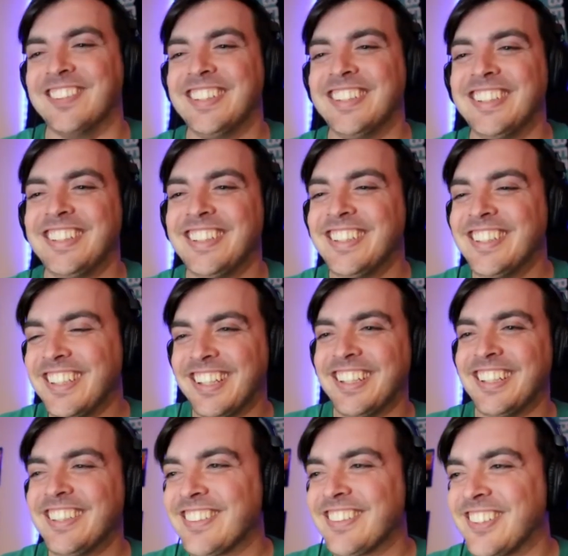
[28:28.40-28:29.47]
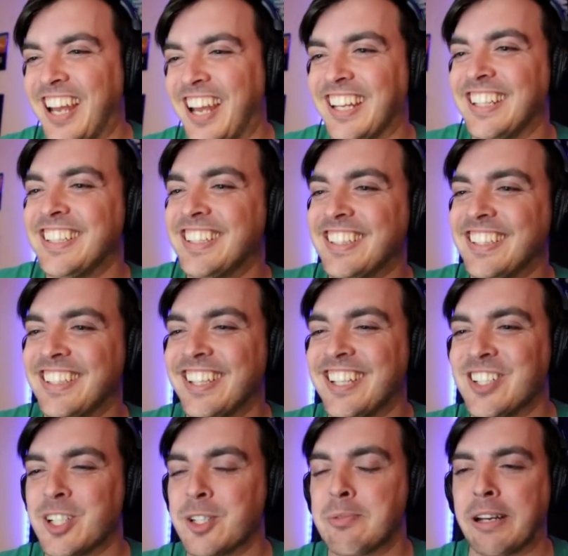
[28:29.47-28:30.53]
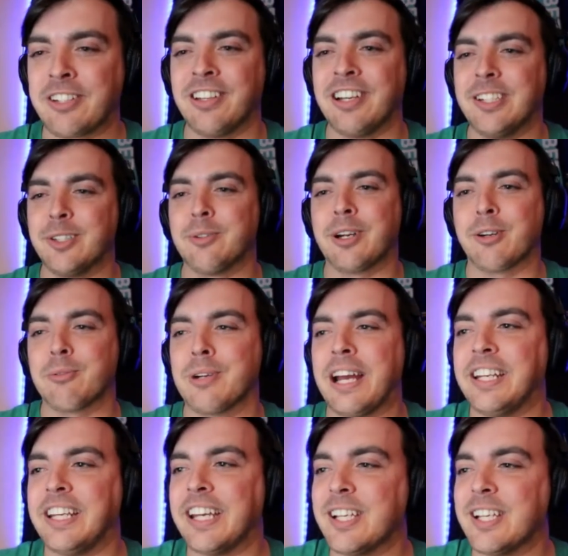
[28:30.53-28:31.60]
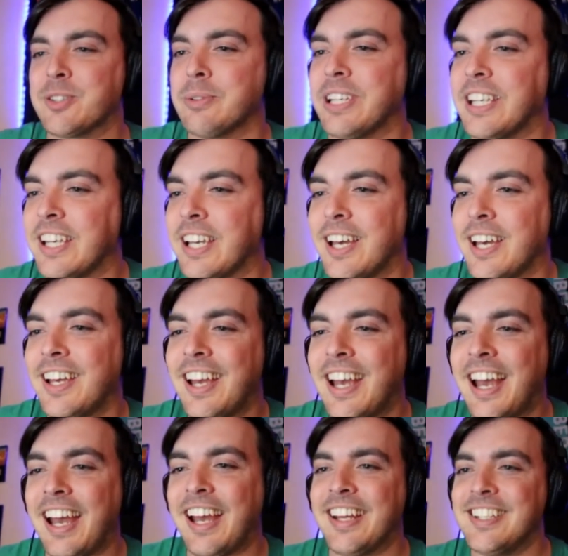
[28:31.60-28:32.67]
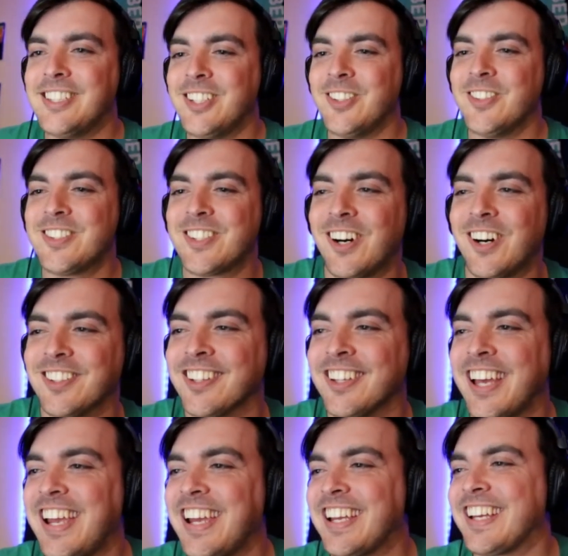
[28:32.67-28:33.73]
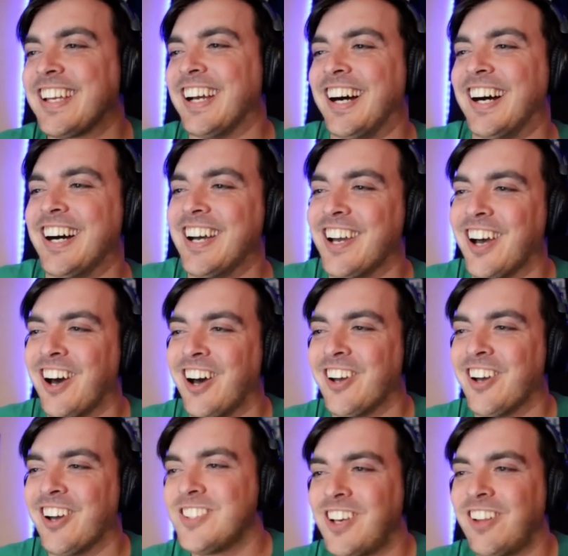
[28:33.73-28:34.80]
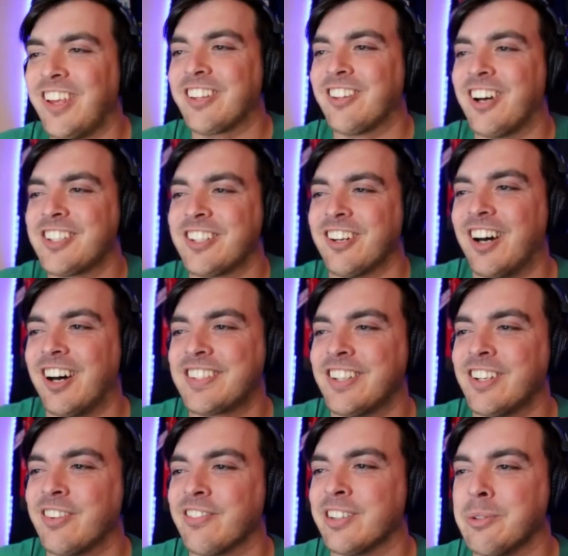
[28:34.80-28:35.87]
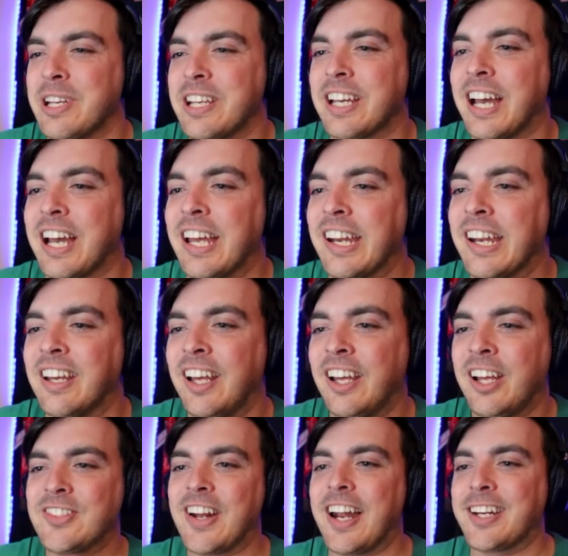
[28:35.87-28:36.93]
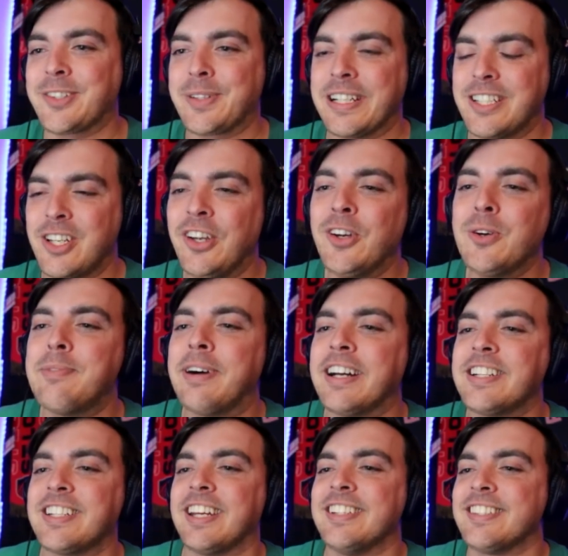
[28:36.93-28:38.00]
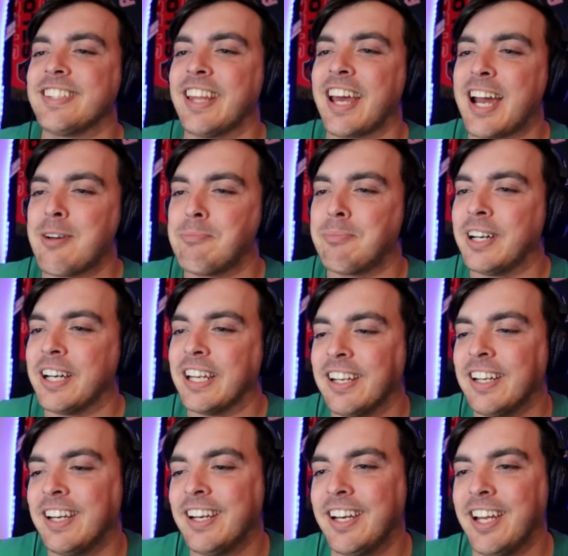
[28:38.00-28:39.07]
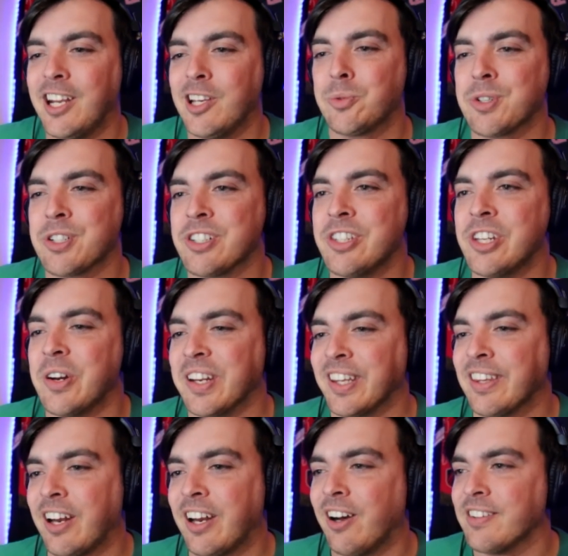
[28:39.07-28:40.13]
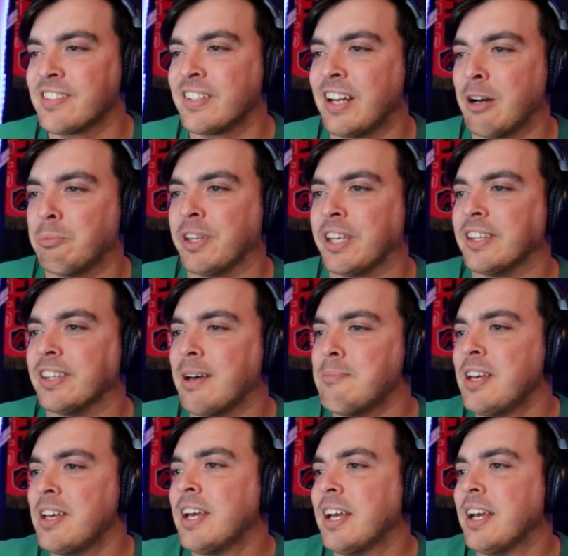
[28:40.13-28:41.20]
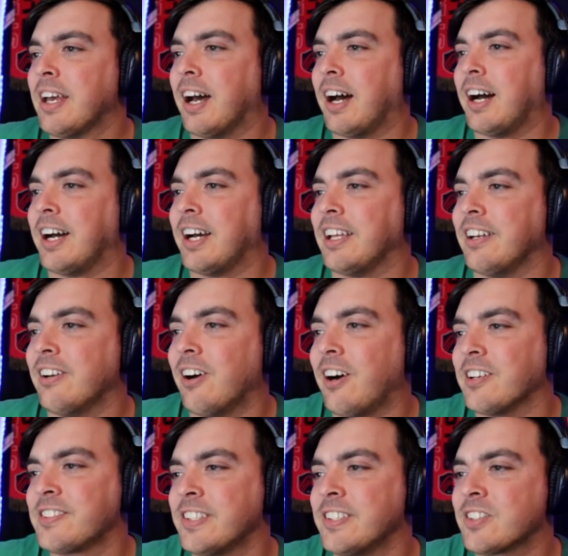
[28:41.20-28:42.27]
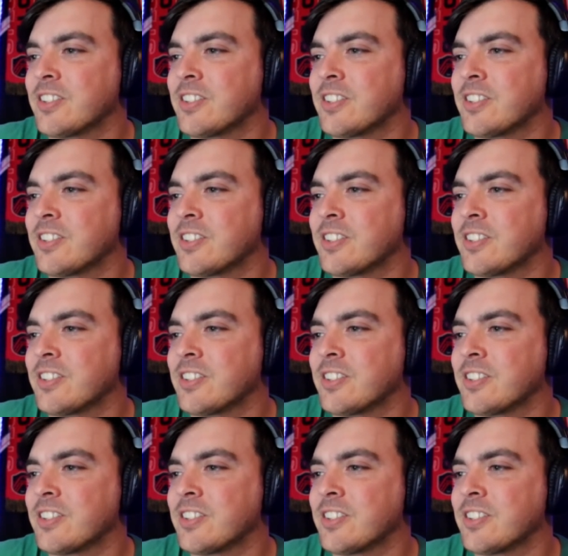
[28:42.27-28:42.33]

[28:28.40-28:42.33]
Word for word: him. But... Okay. Get your special underwear ready as we head right. to Salt Lake. Uh, Salt Lake lost to Austin over the weekend. Try not to read too much into that, but it is worth noting that Austin outplayed them. Uh, we beat